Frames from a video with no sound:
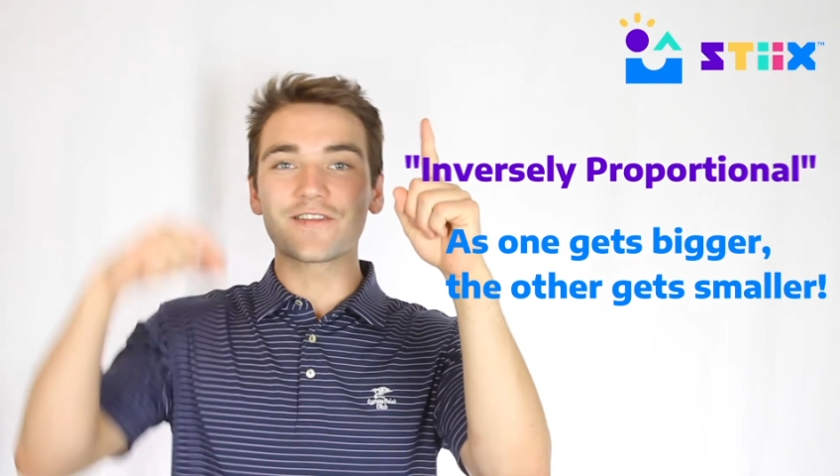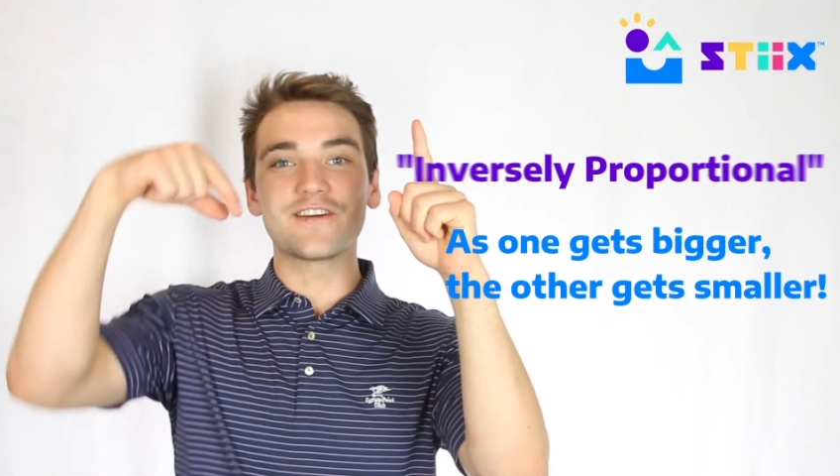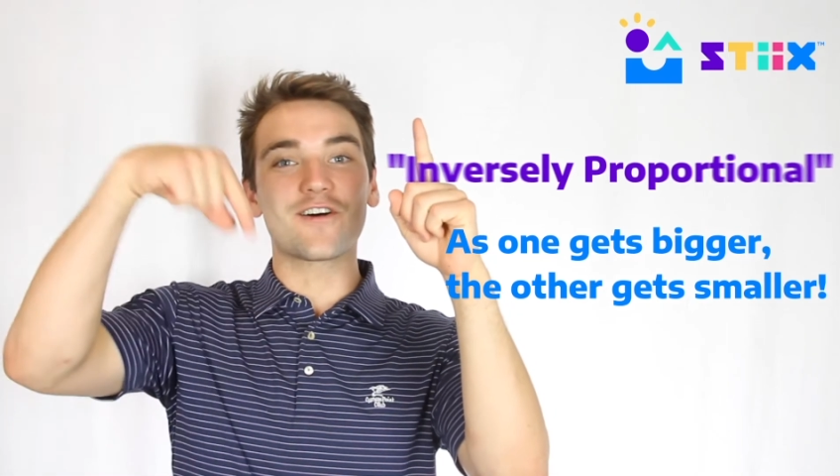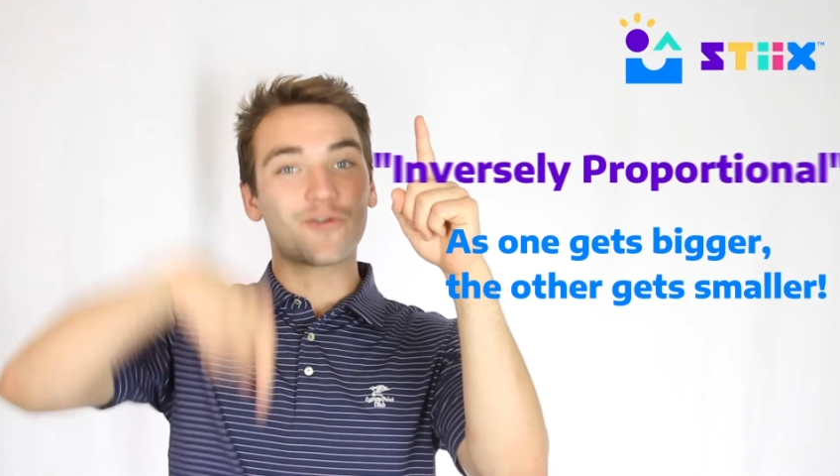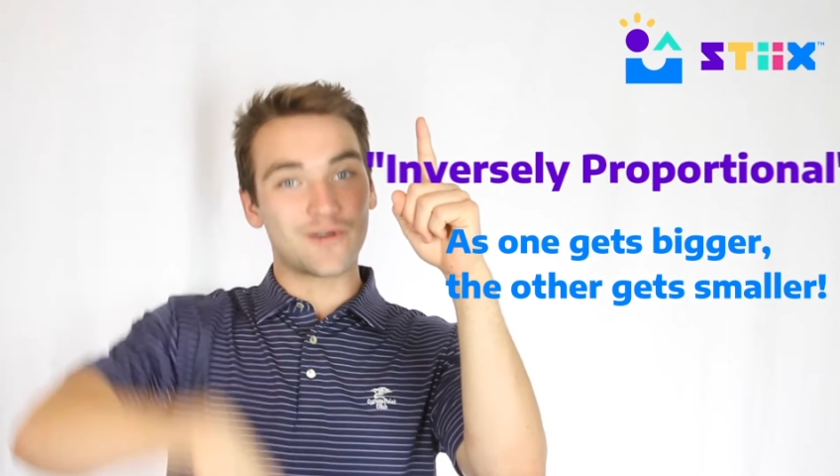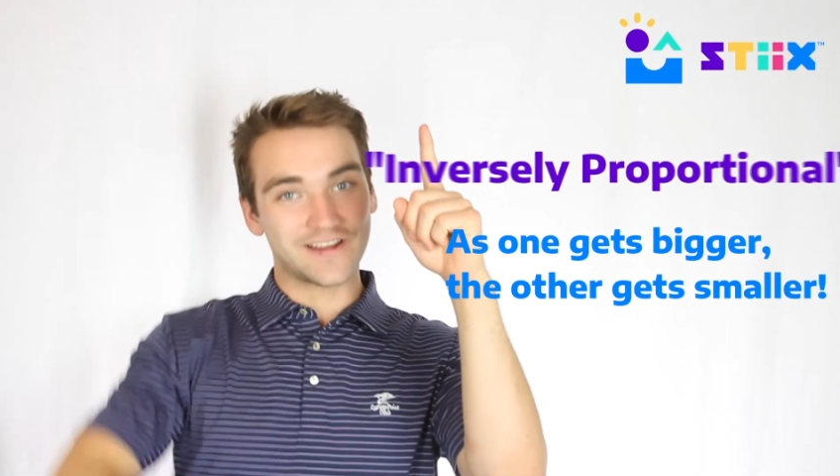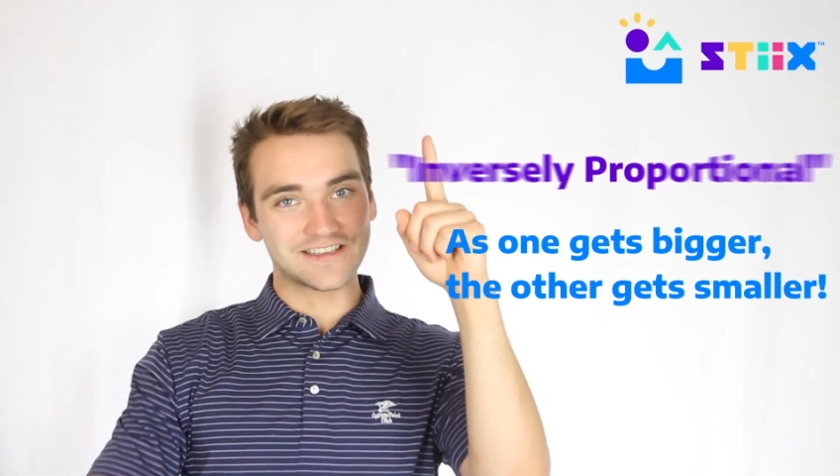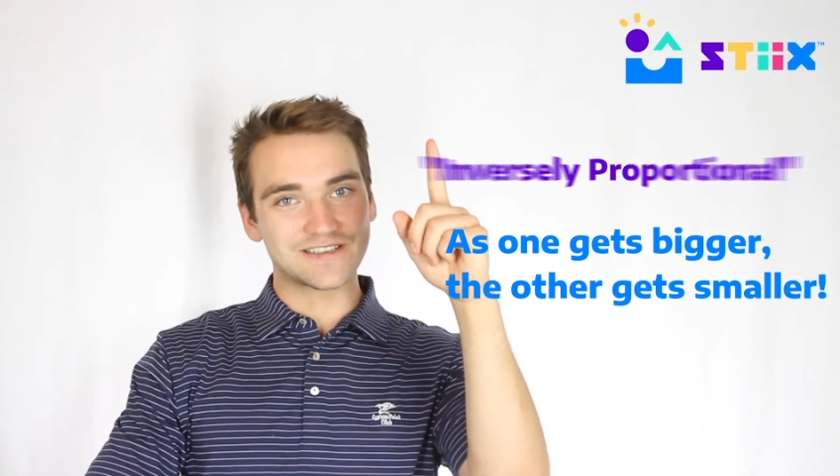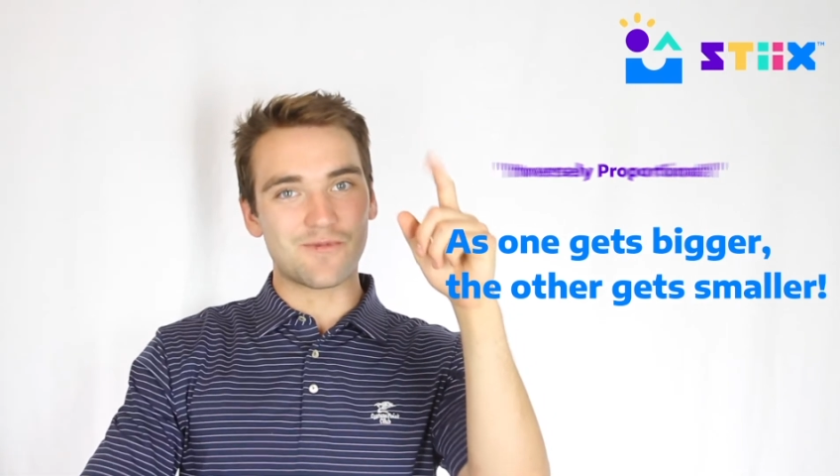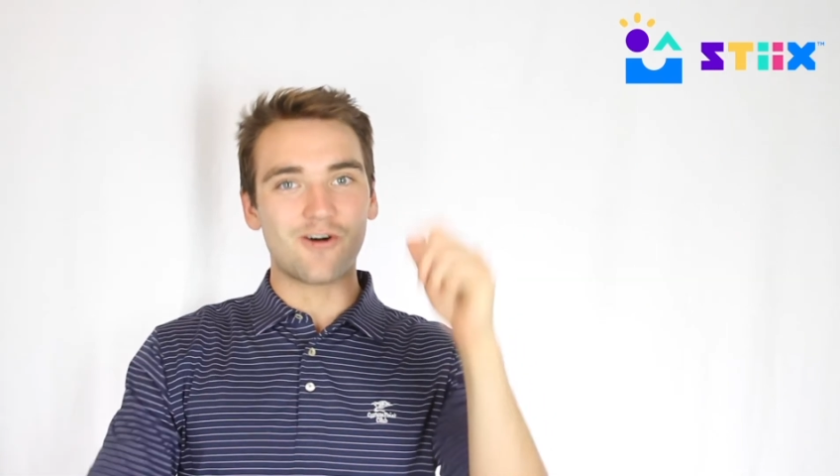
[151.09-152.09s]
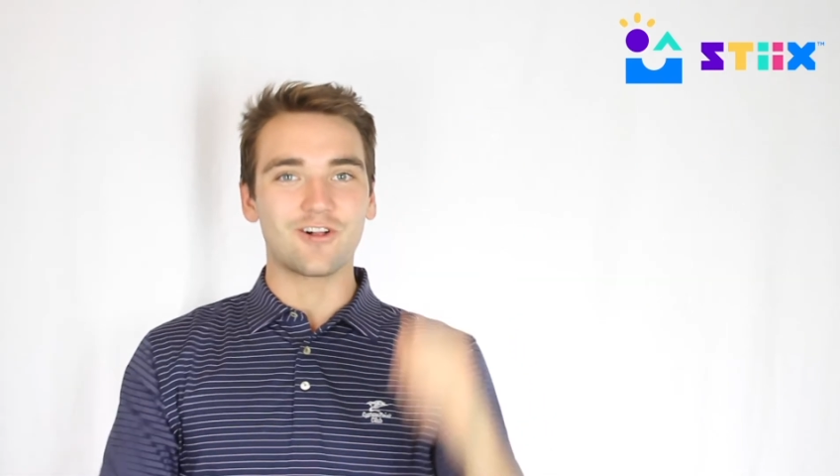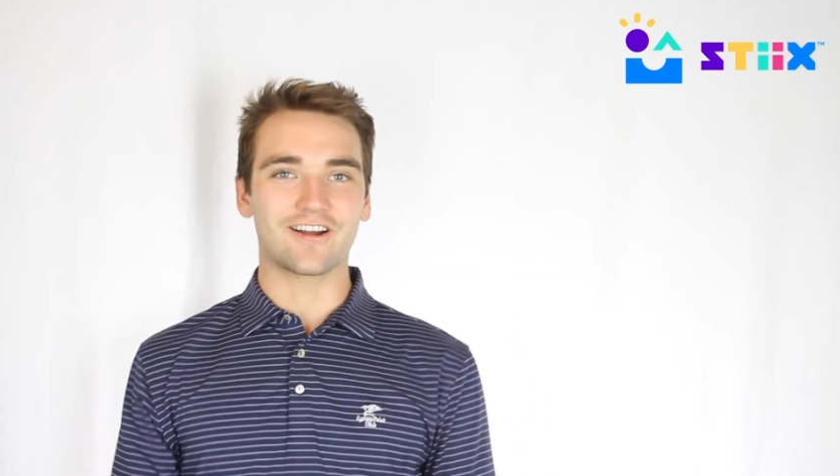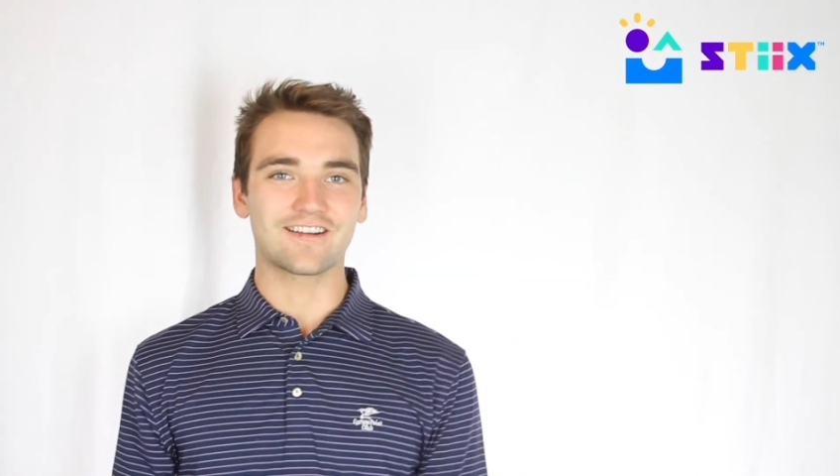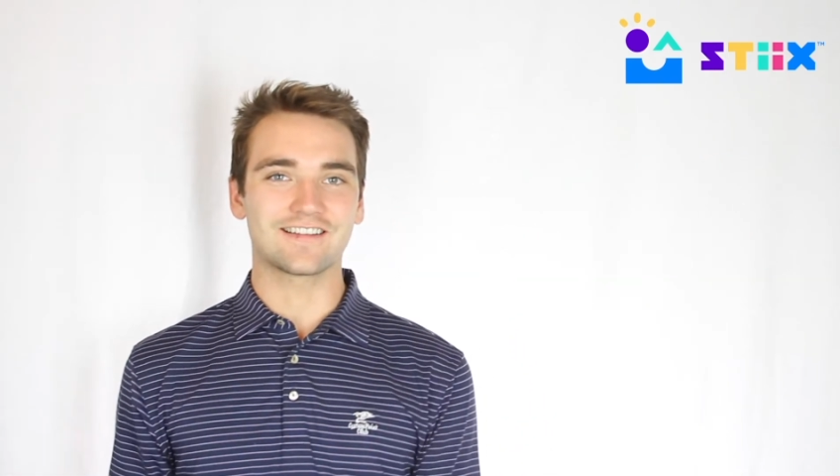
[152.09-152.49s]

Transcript: the other one gets smaller.